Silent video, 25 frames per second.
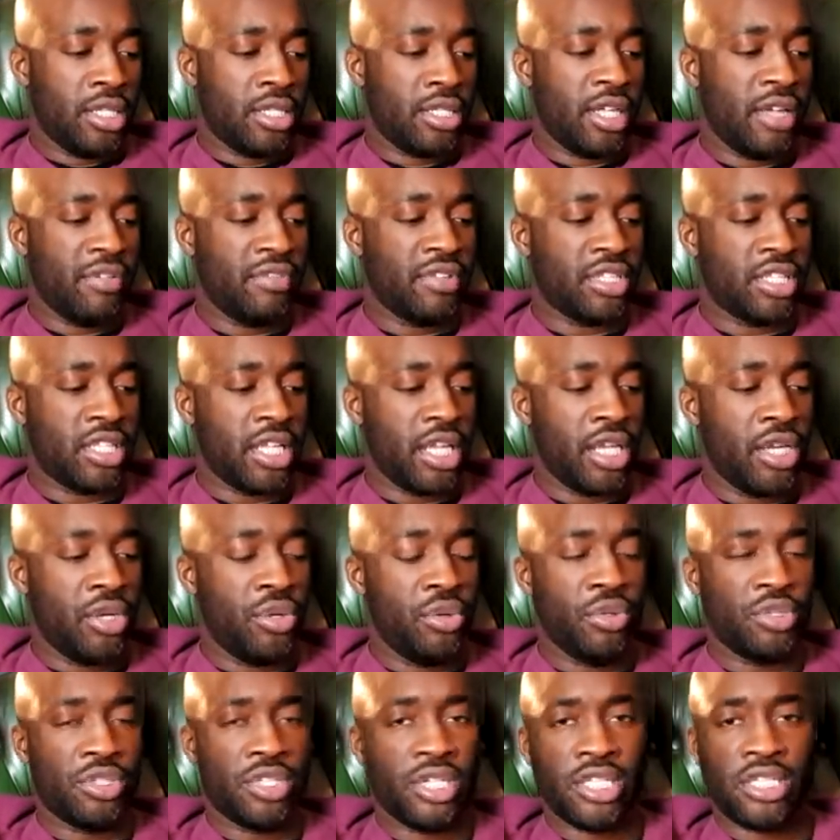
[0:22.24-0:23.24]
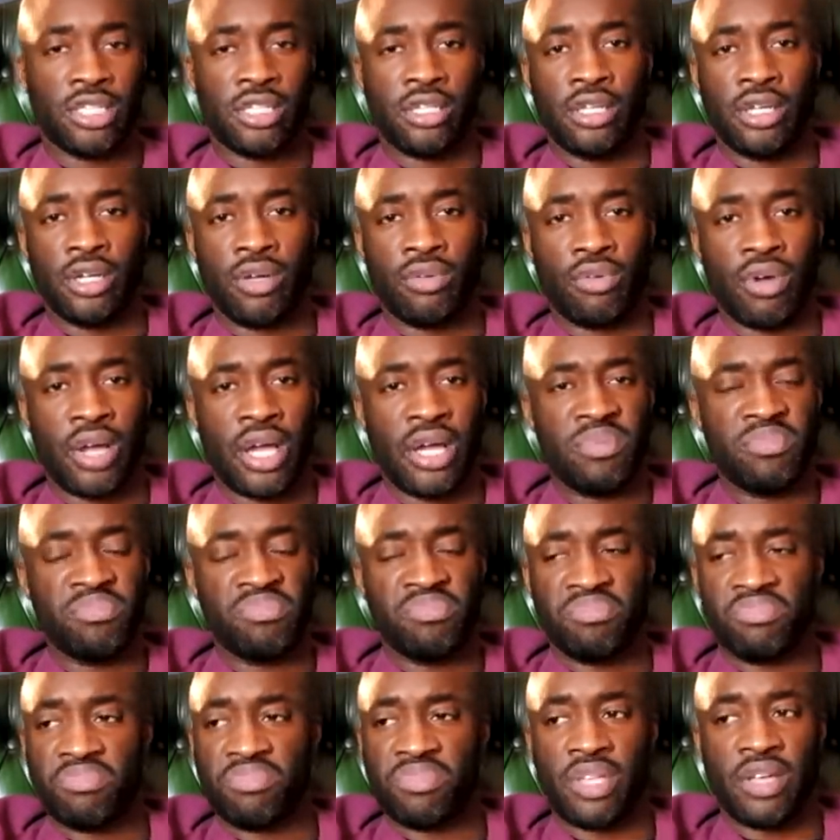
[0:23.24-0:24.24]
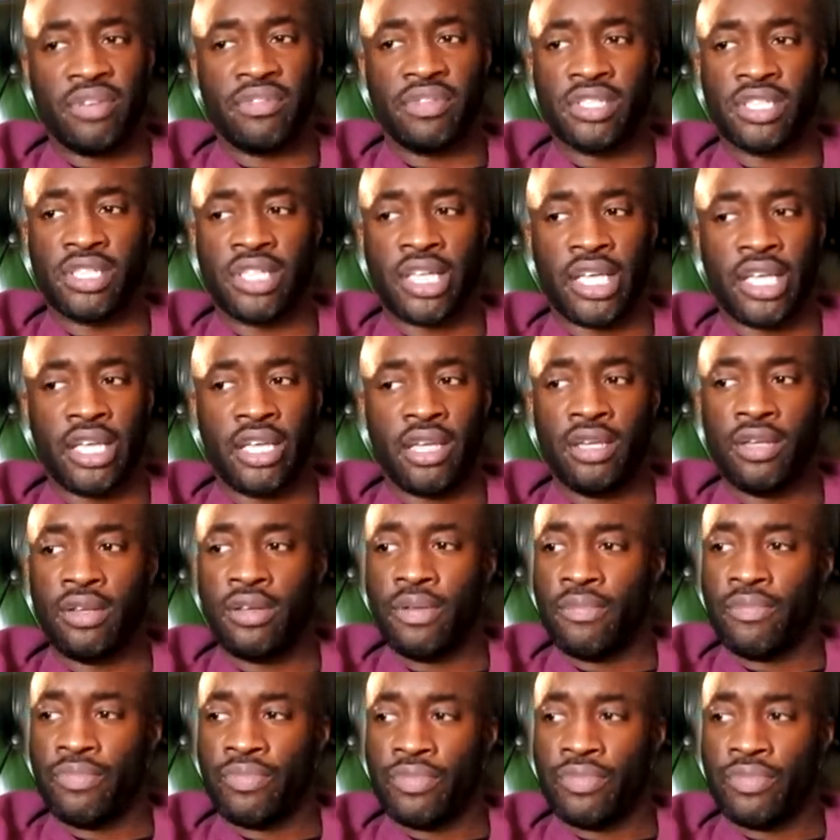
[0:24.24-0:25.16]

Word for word: Devastating news yesterday, right? Devastating.